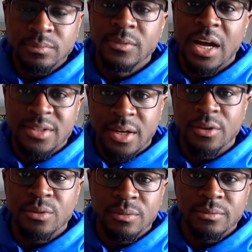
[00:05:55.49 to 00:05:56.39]
I'll tell
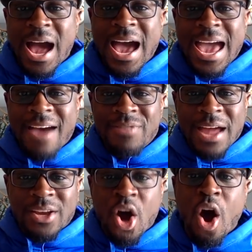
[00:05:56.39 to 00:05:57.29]
you. I have
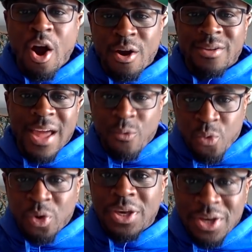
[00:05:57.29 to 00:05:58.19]
that card, that
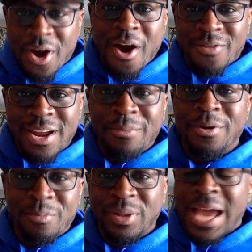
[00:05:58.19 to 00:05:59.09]
rookie card that I'm going to play.